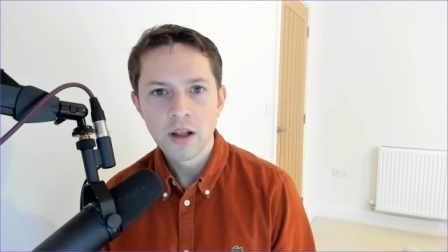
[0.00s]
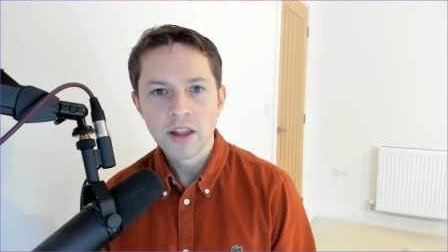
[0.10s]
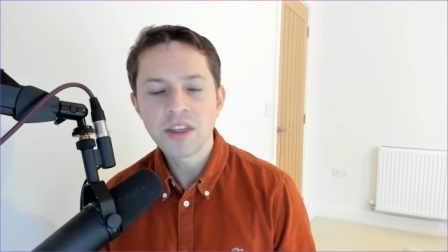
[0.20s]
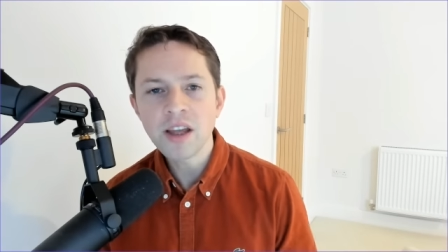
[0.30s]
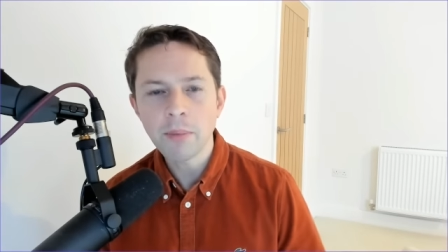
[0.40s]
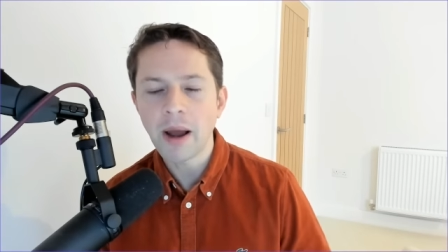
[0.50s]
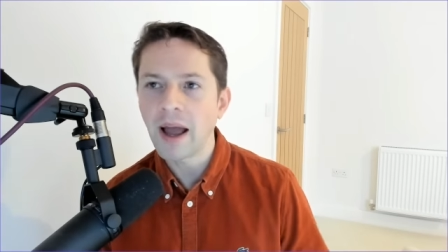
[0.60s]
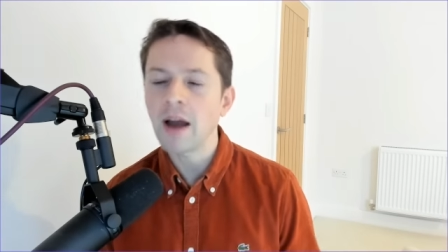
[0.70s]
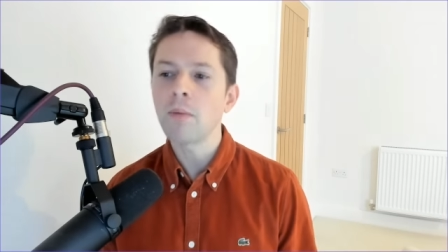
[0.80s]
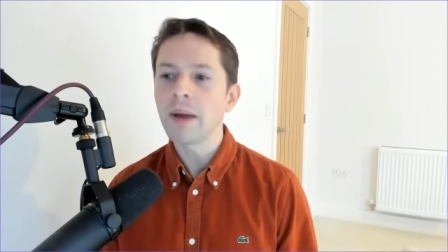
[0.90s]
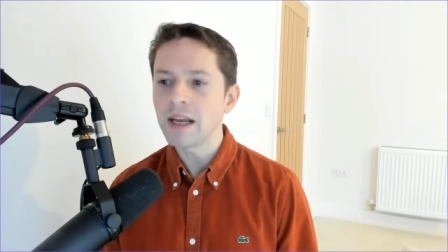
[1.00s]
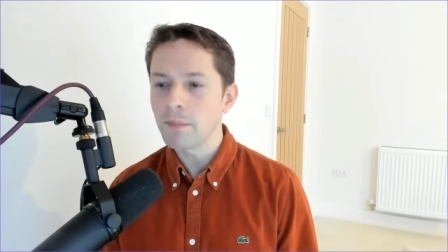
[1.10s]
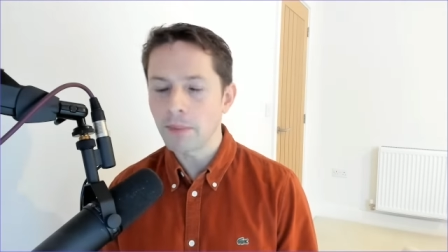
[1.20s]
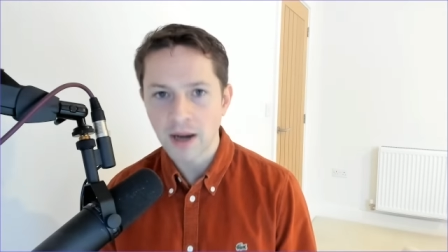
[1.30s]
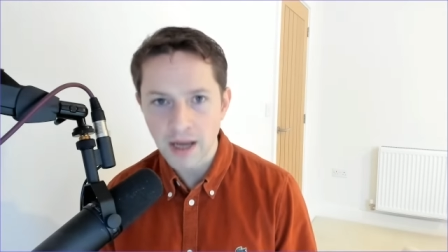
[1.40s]
Think about how many
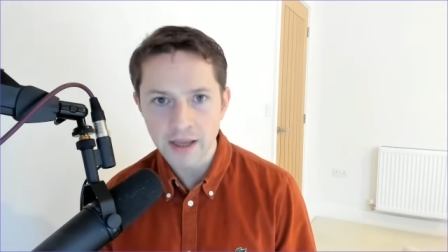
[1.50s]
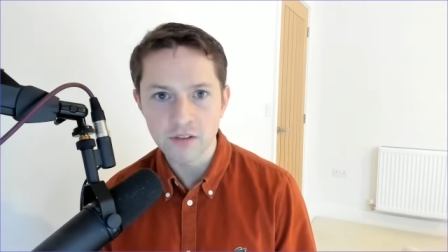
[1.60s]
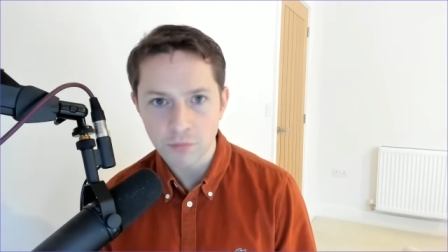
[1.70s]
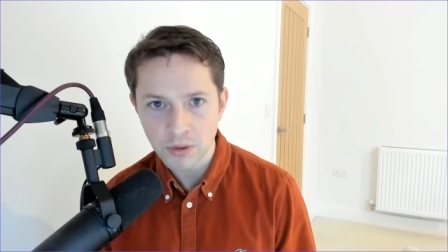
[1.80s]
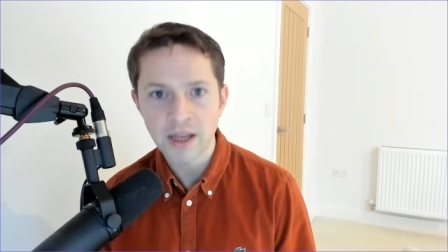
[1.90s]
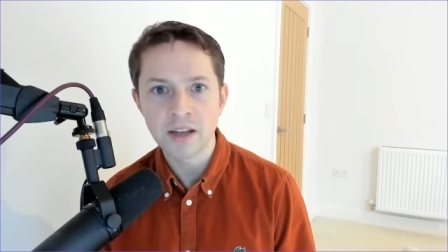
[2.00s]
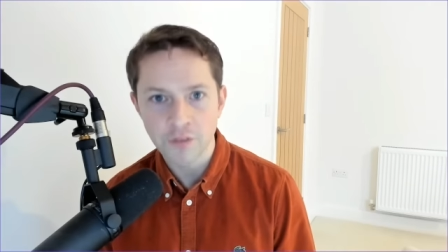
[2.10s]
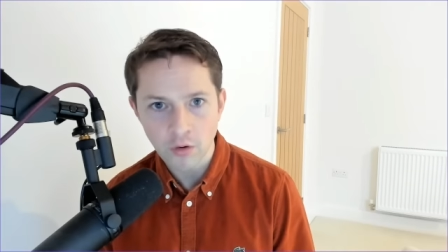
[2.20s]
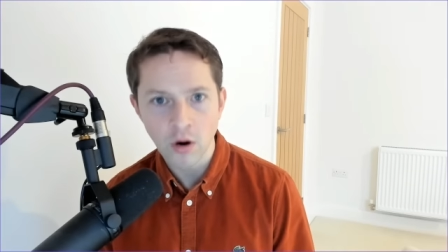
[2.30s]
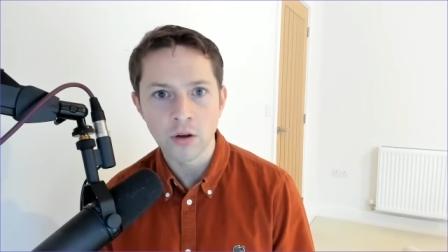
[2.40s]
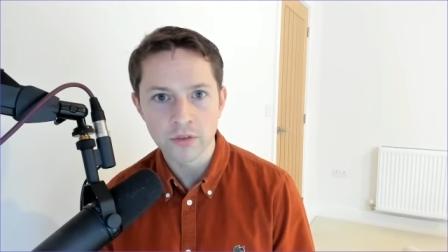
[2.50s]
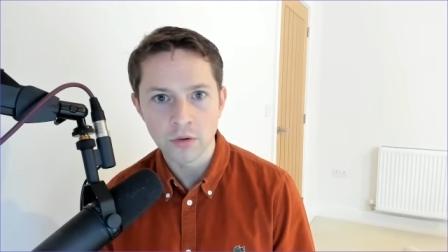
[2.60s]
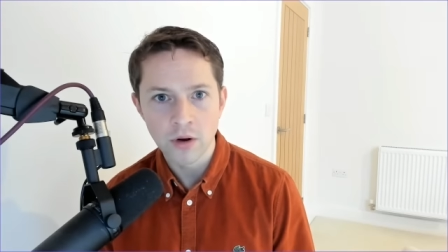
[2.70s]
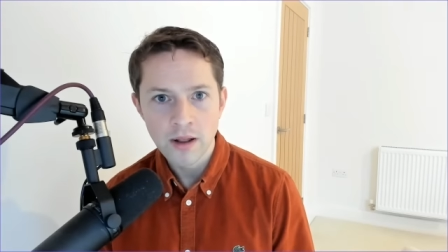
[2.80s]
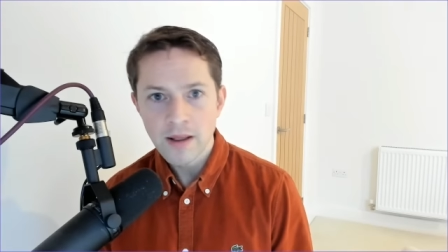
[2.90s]
players have played for
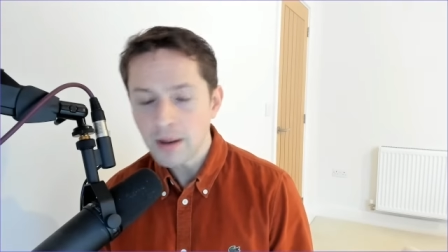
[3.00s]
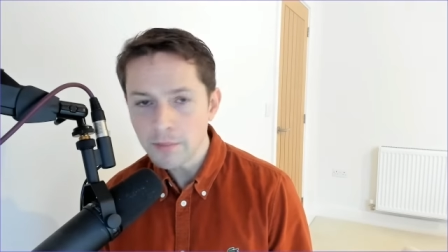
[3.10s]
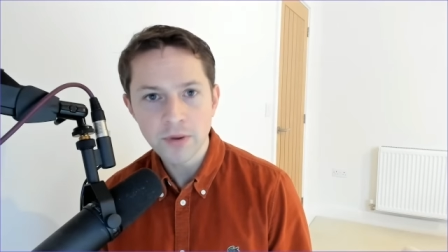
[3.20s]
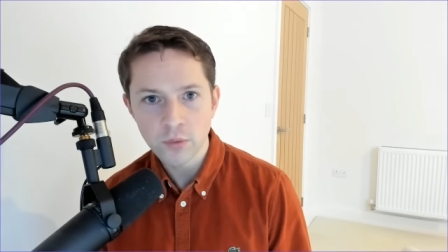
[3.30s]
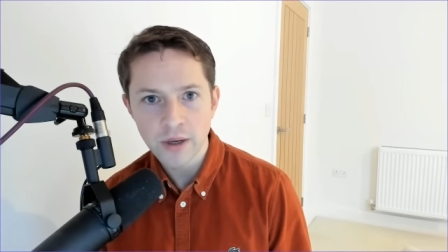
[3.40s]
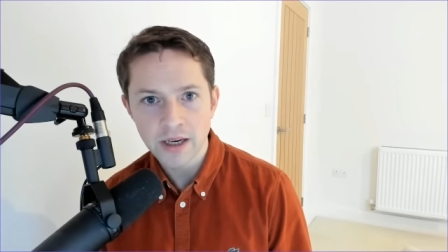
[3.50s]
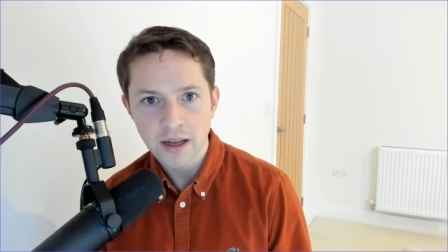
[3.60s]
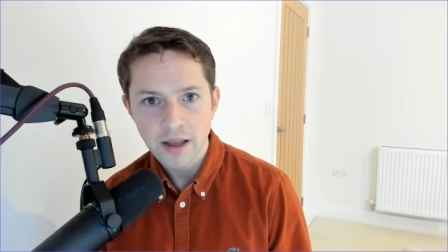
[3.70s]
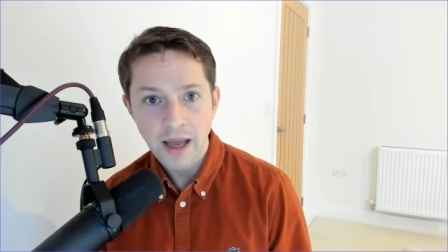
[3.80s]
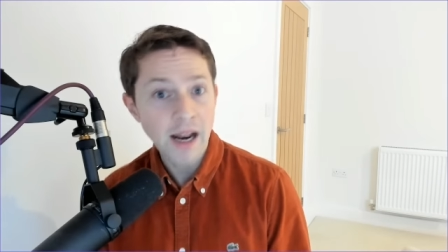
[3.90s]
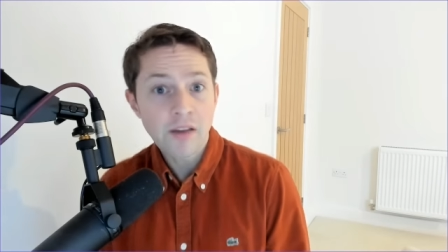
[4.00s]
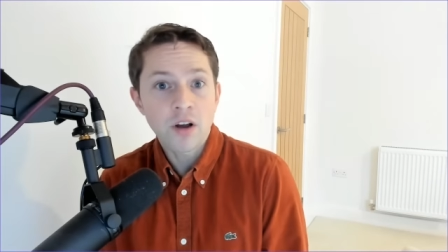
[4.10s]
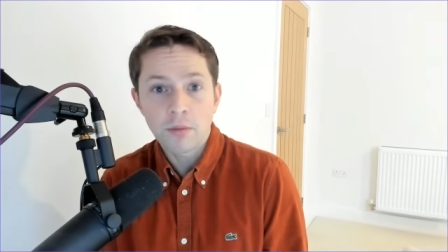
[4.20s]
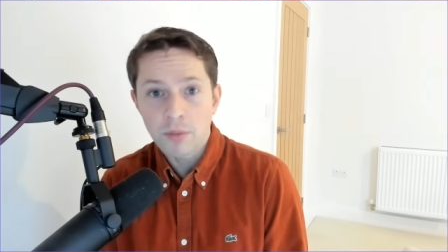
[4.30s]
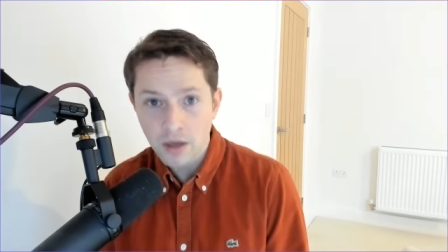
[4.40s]
Arsenal in between and haven't
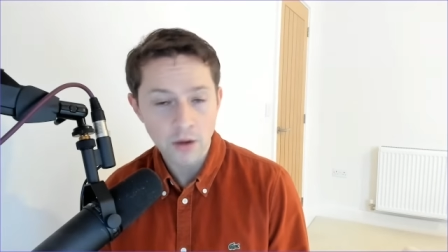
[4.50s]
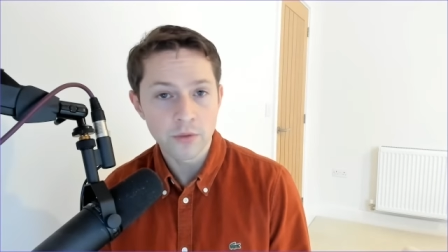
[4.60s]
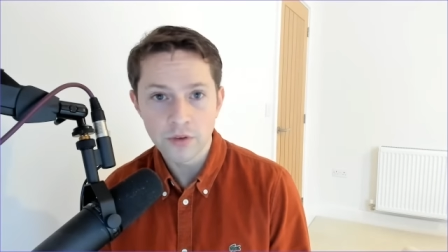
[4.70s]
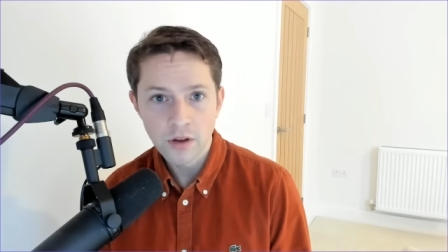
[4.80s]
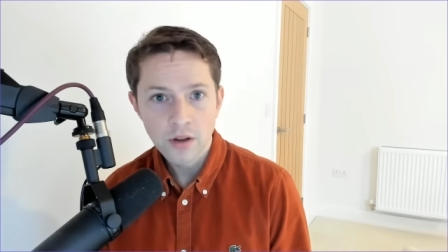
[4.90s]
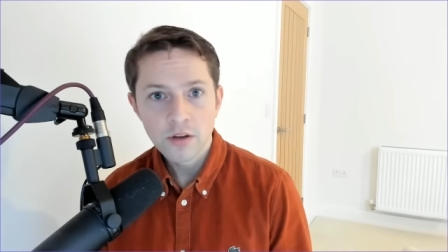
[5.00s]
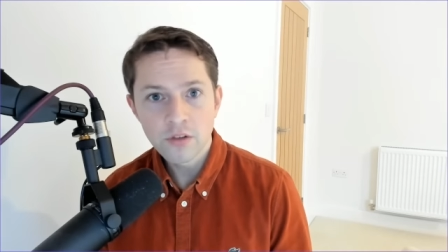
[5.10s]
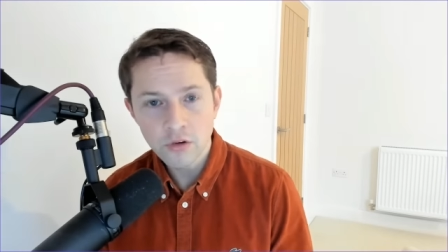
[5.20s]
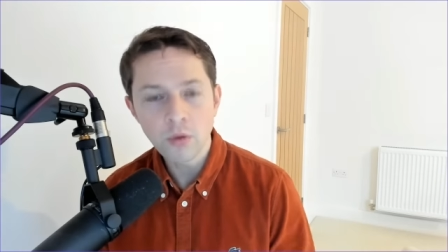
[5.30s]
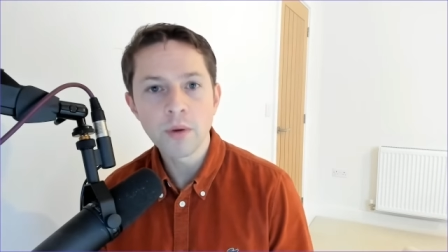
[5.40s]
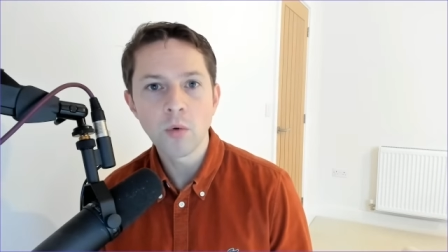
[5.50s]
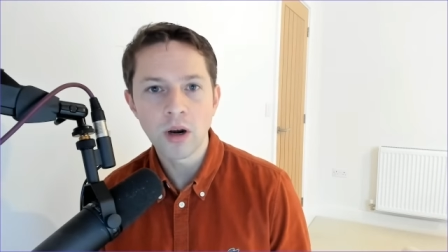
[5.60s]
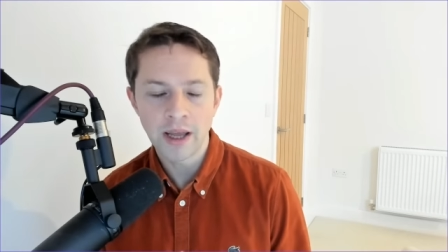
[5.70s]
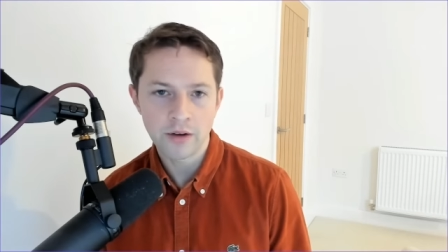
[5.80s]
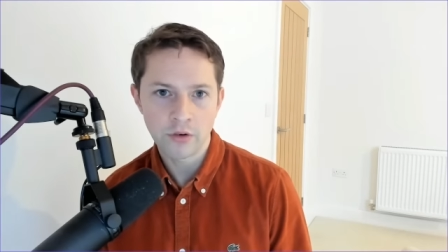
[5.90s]
come close to doing what
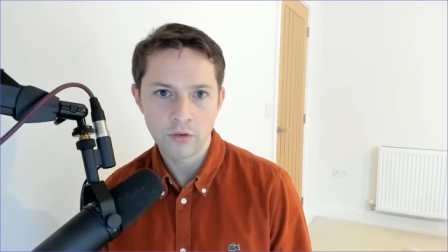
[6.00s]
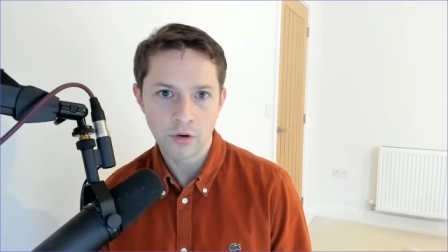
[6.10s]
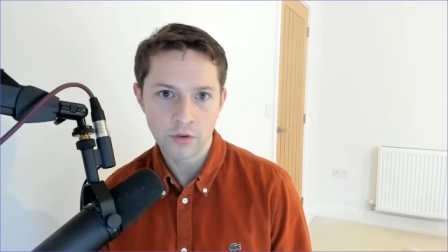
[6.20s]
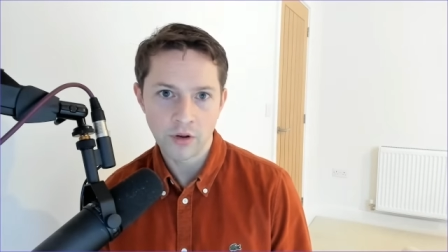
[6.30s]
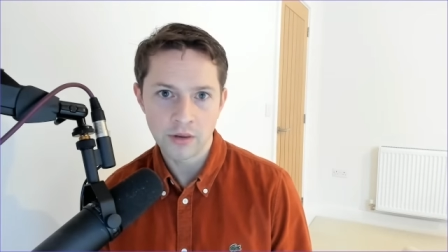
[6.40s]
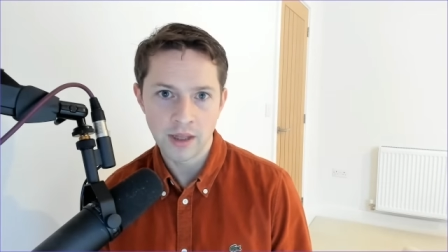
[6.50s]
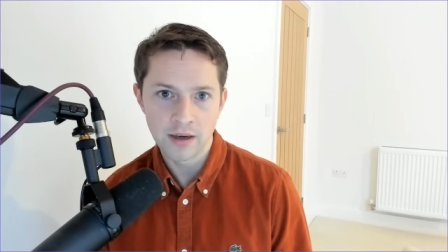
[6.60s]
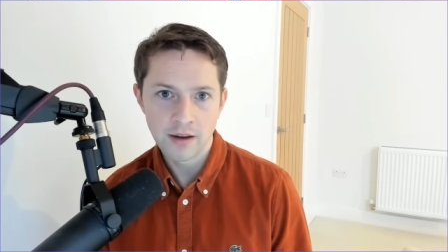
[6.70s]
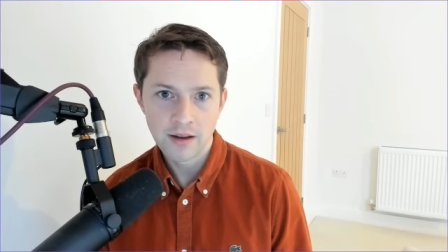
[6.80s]
Leandro Trossard did.